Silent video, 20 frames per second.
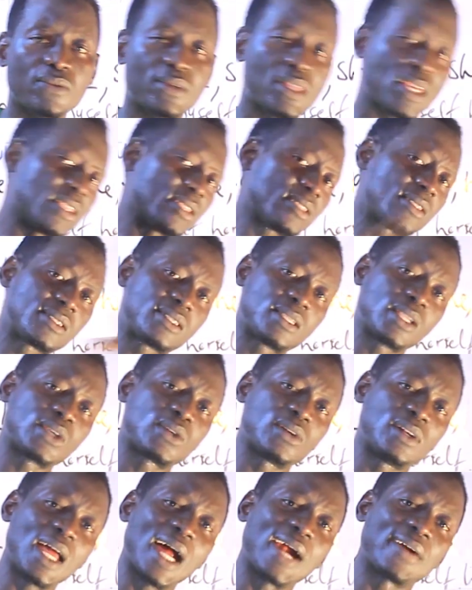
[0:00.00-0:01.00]
this
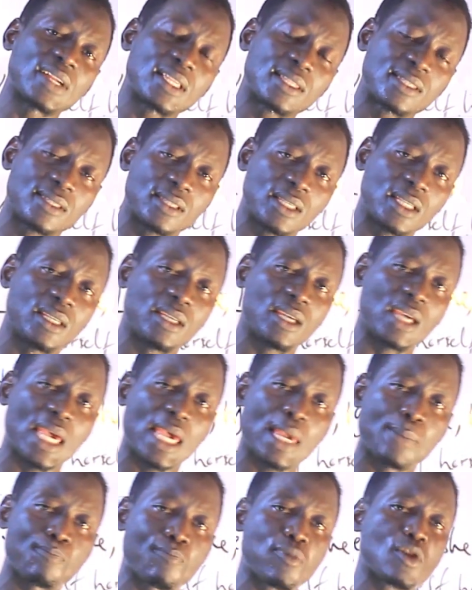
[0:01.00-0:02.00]
singularity
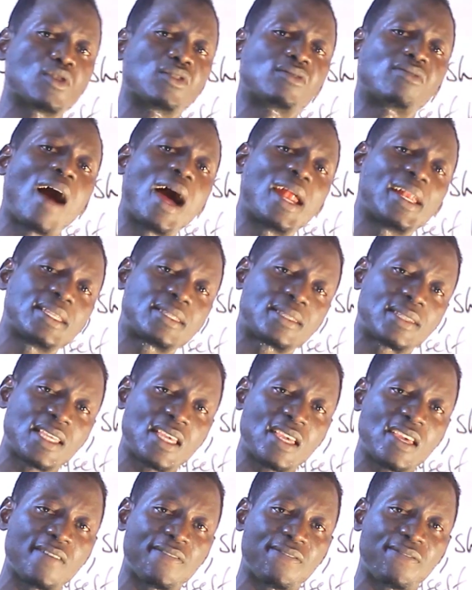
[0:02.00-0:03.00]
and
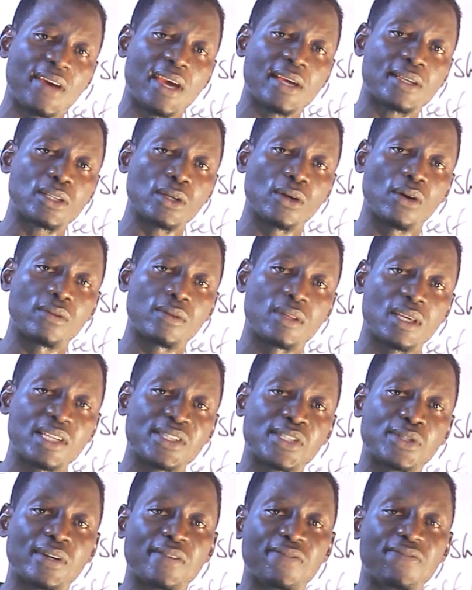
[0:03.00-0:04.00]
plurality effect on
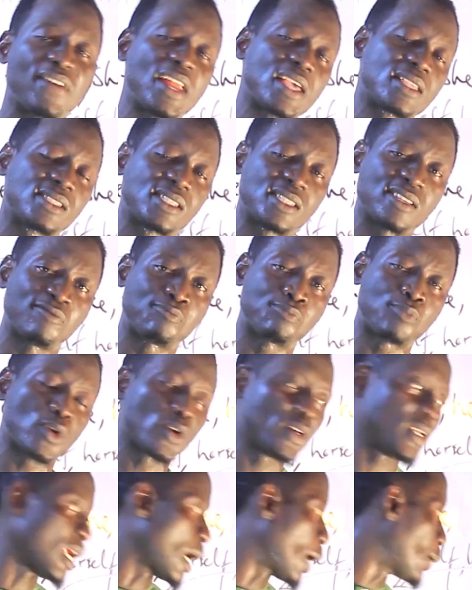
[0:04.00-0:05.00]
these reflexive
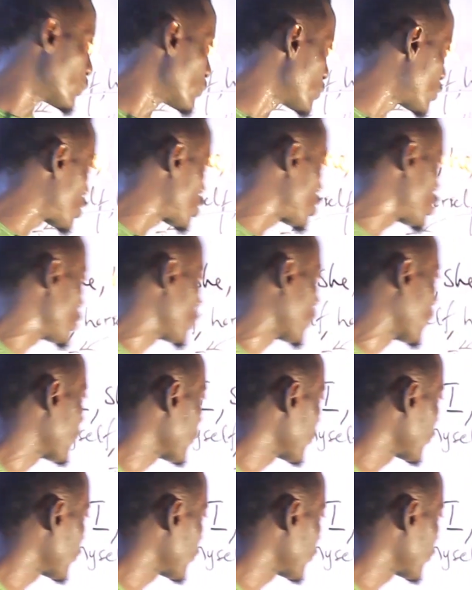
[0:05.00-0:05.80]
pronouns too.